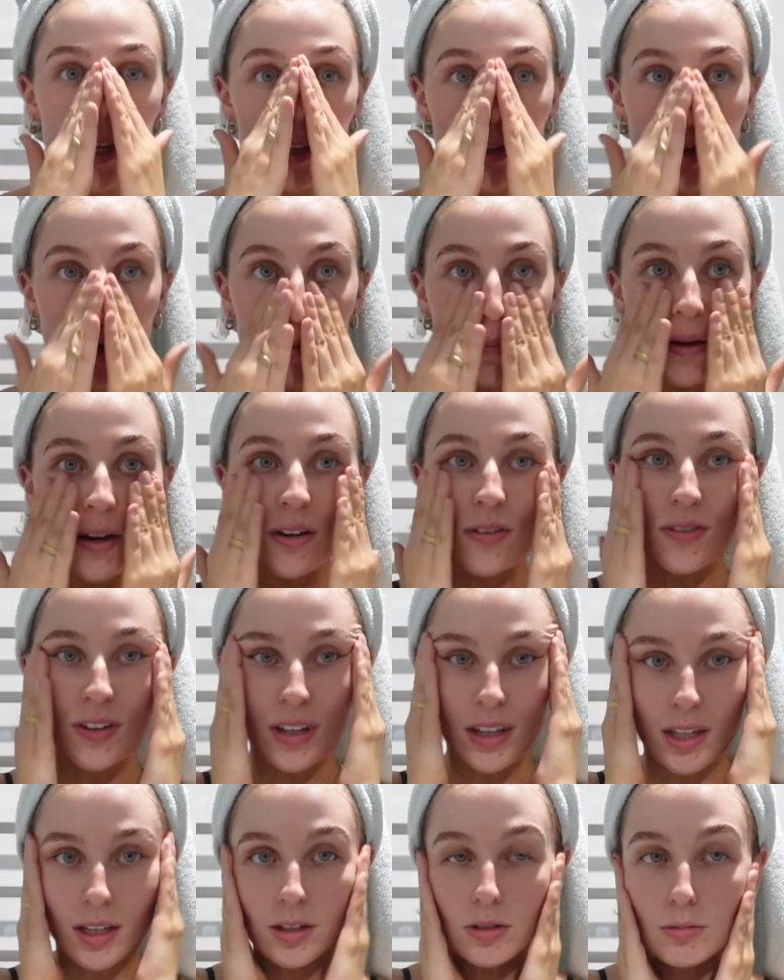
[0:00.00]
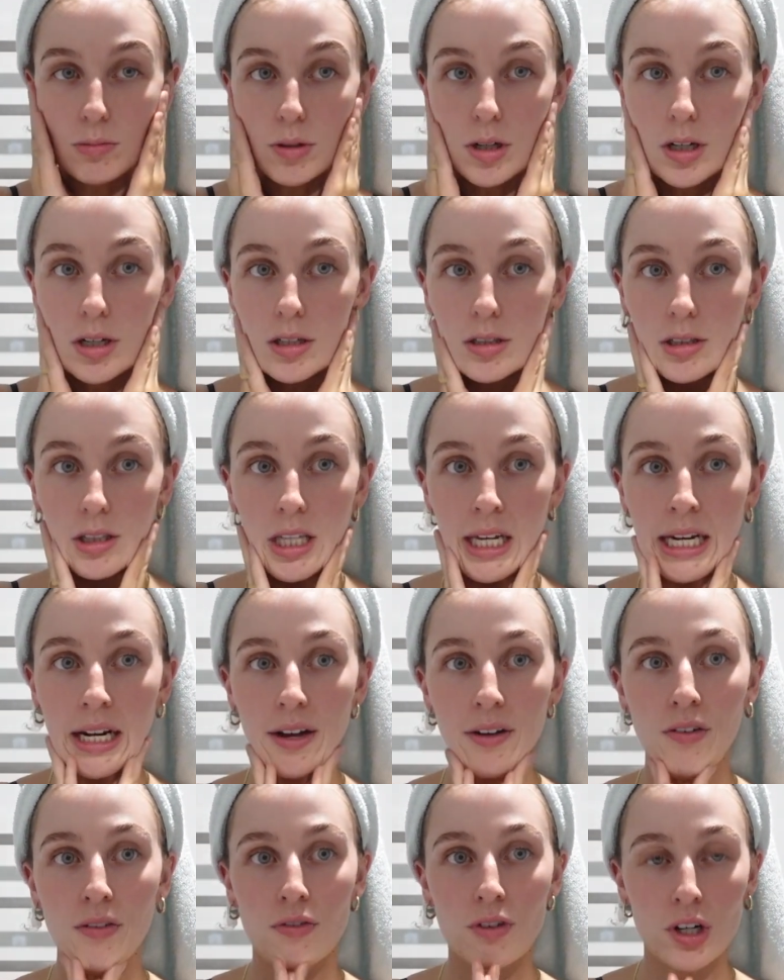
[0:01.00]
no better feeling in the world than a
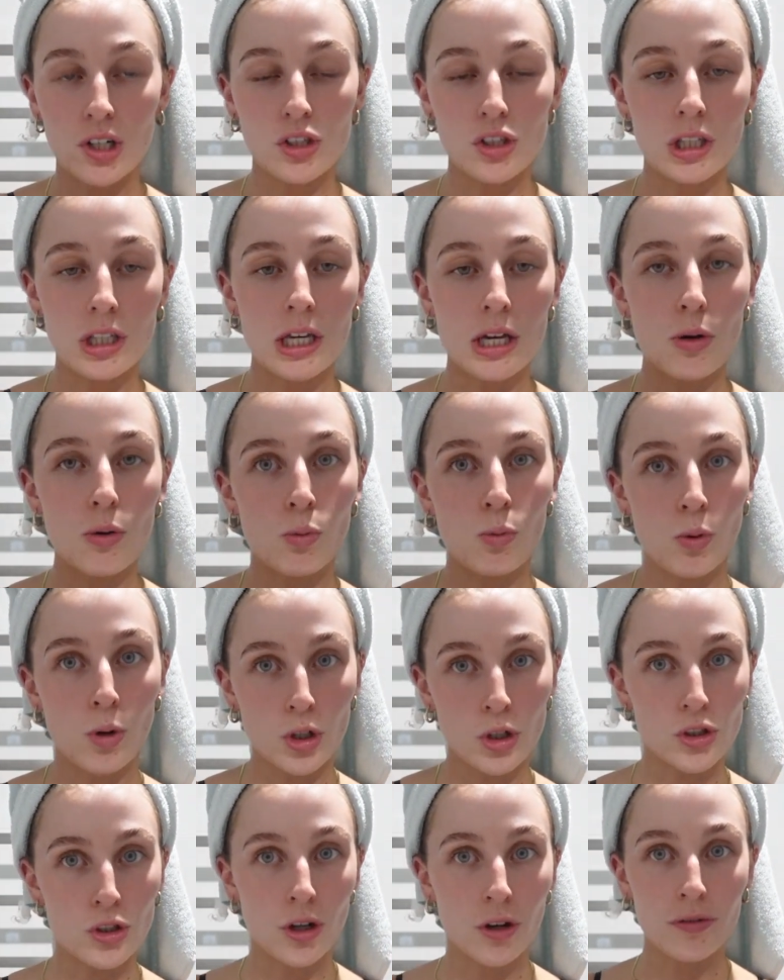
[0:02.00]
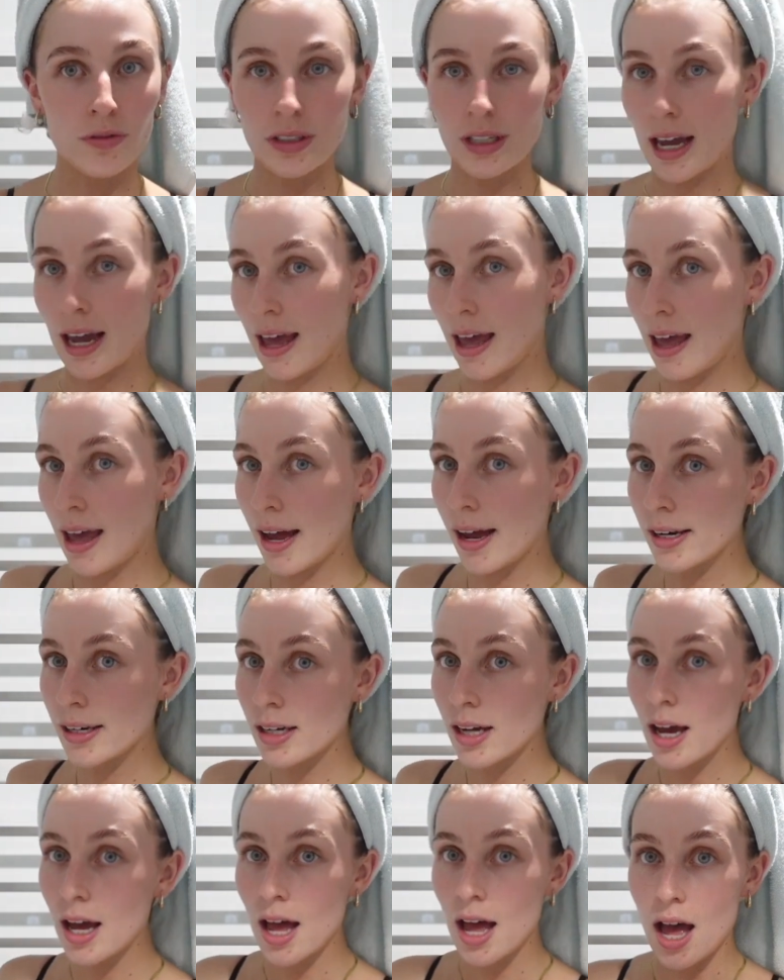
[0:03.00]
freshly washed off
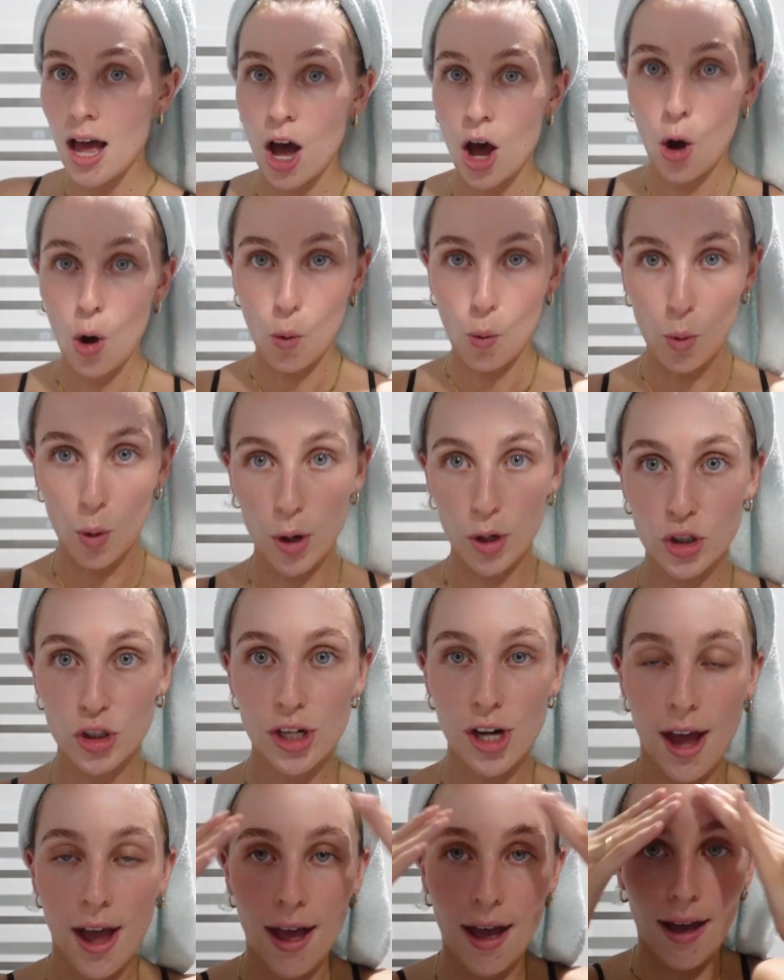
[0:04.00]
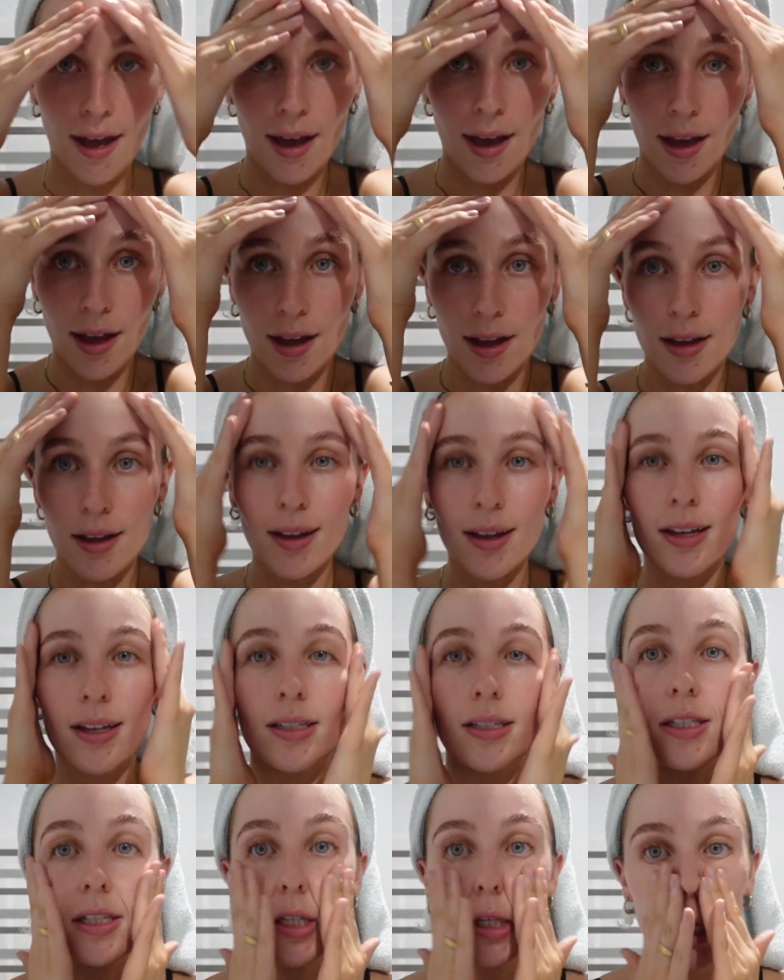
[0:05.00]
tan, washed hair,
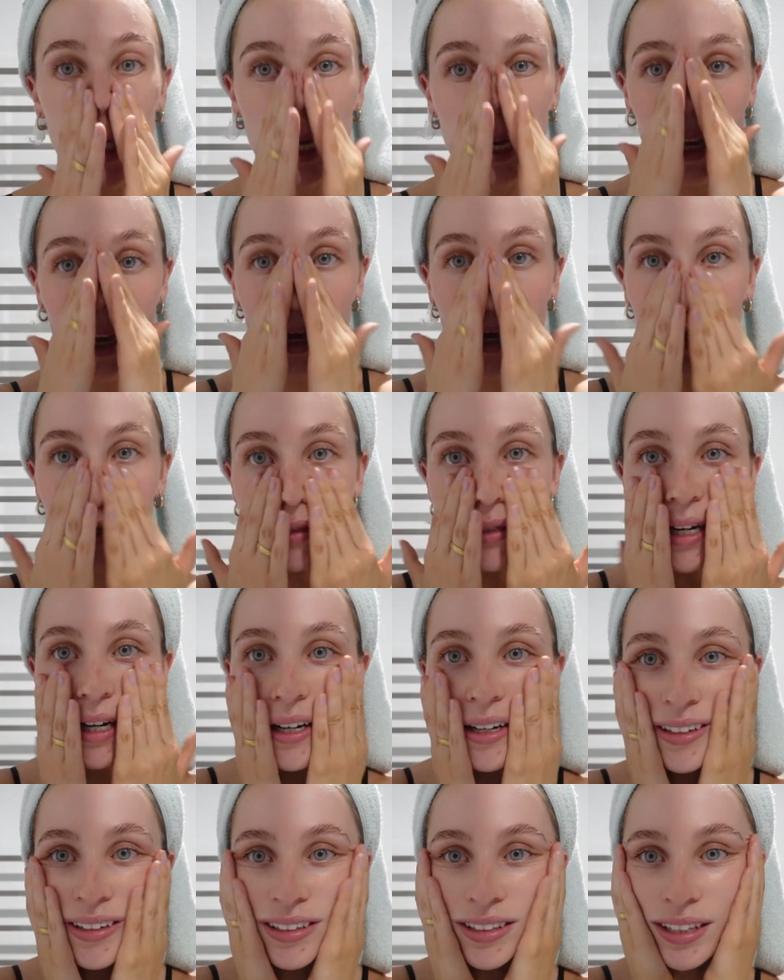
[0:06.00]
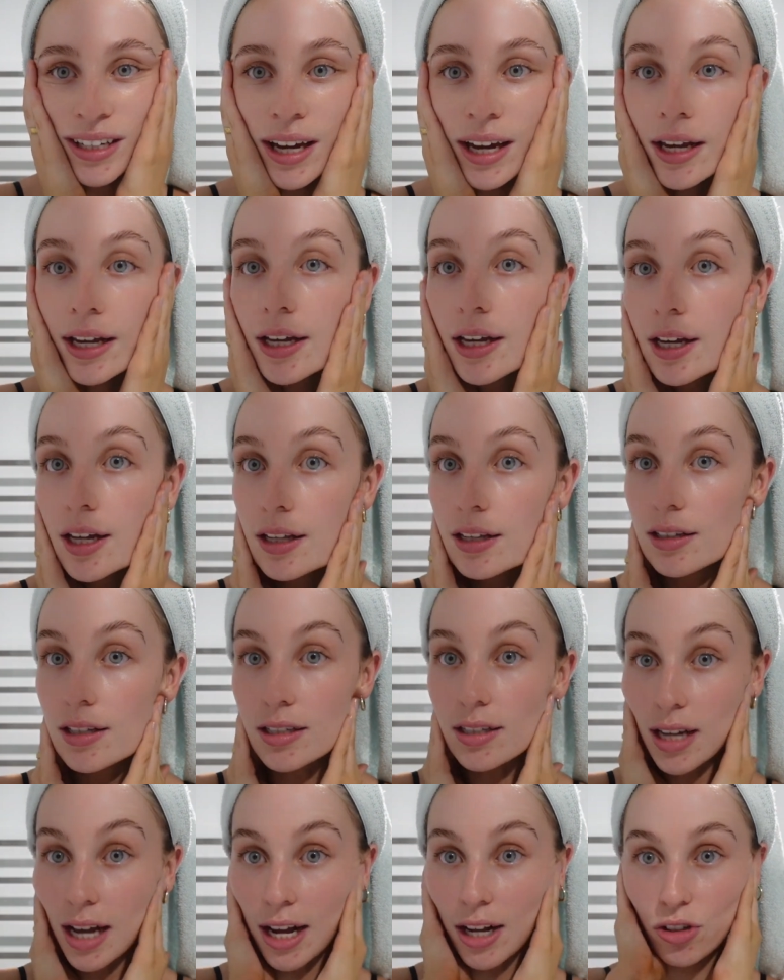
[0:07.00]
skincare done. Like,
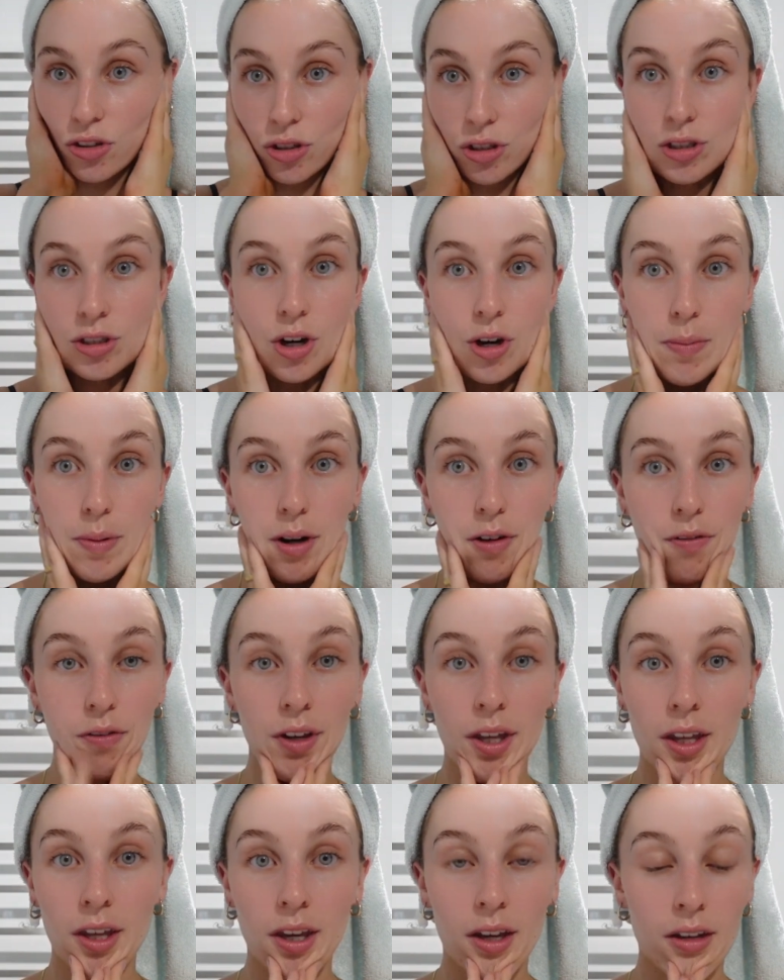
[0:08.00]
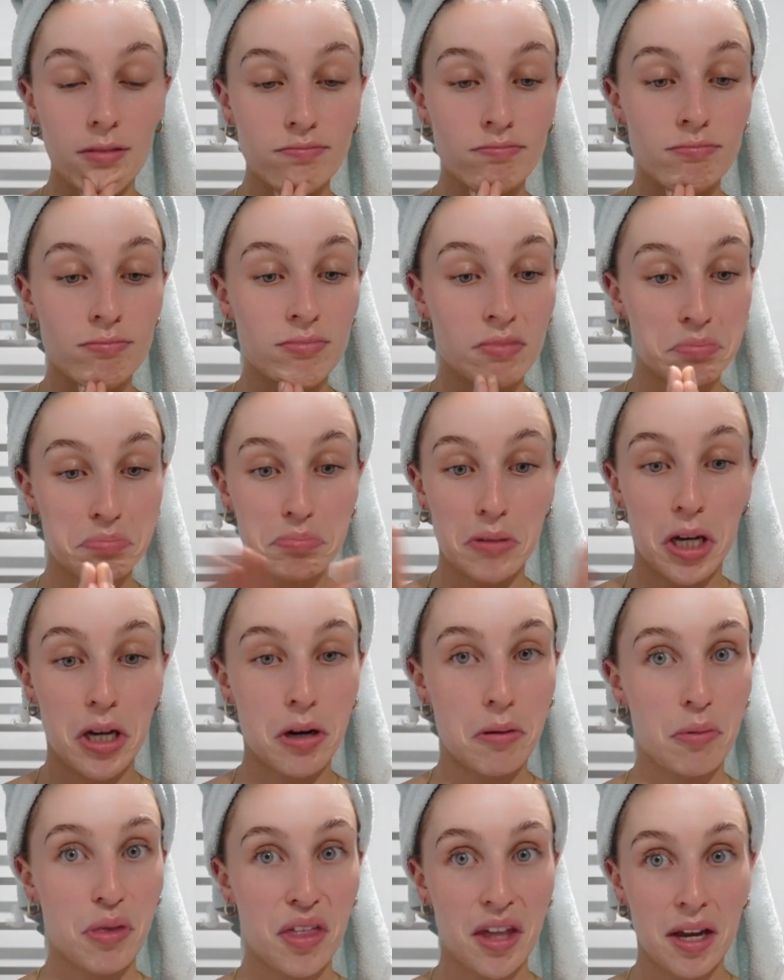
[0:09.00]
there's absolutely no better feeling, I
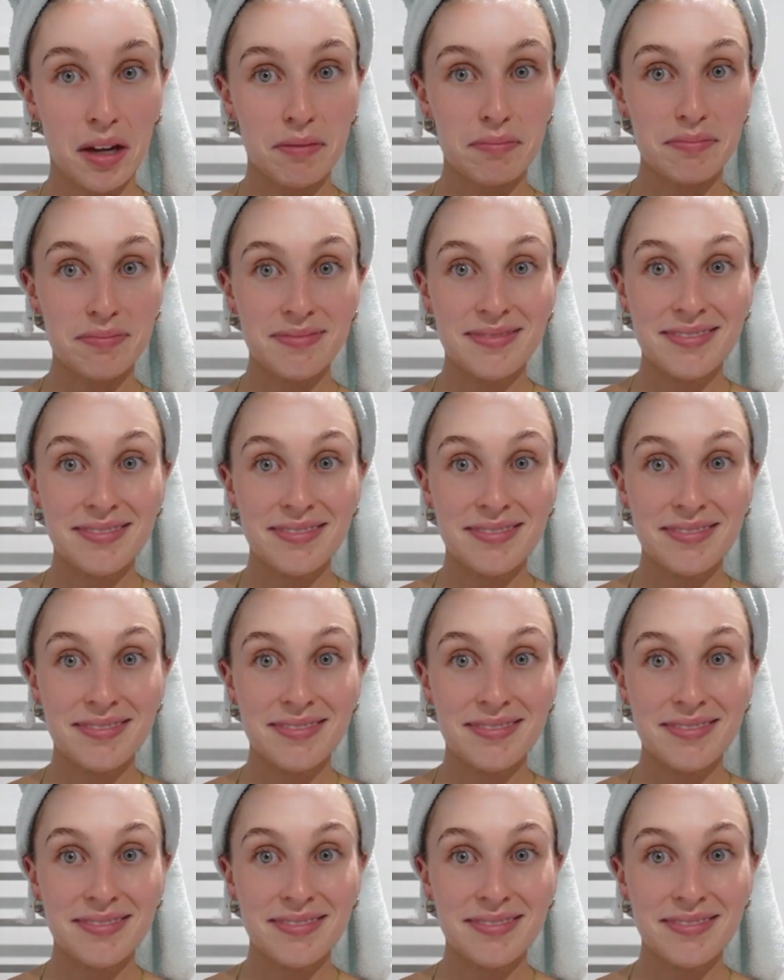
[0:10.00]
don't think.